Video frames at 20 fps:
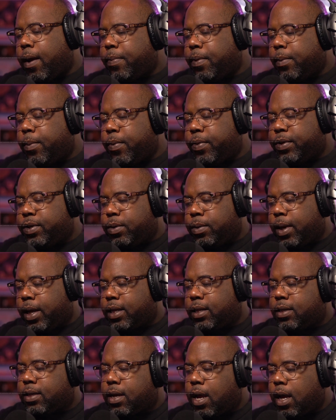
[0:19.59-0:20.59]
The more that you like
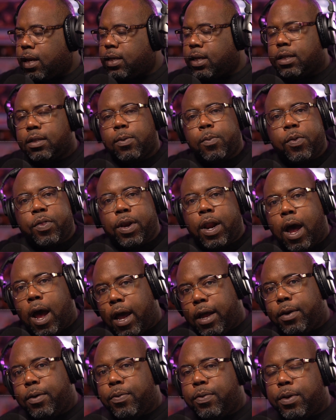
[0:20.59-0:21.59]
this content, the more that
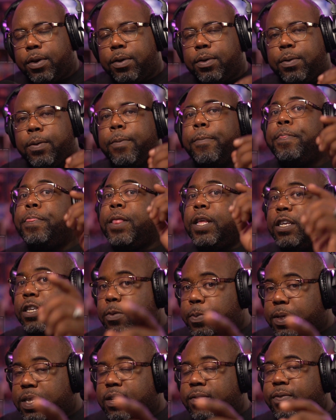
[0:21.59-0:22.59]
I know that you
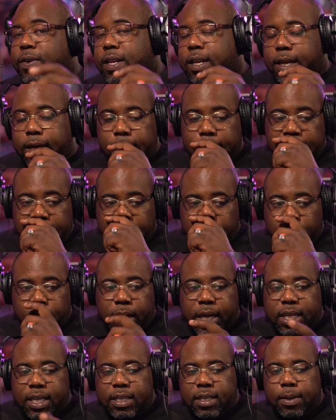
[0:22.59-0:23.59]
specifically would
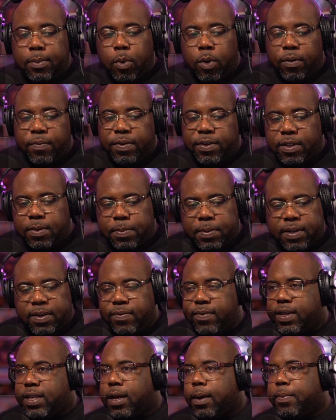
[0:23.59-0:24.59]
like to see more of this
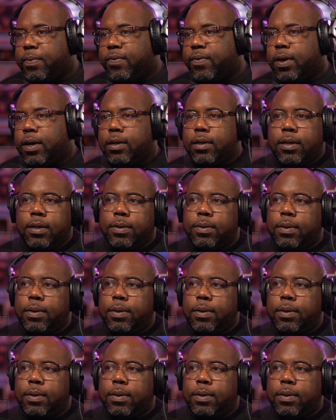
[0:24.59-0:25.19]
specific type of content.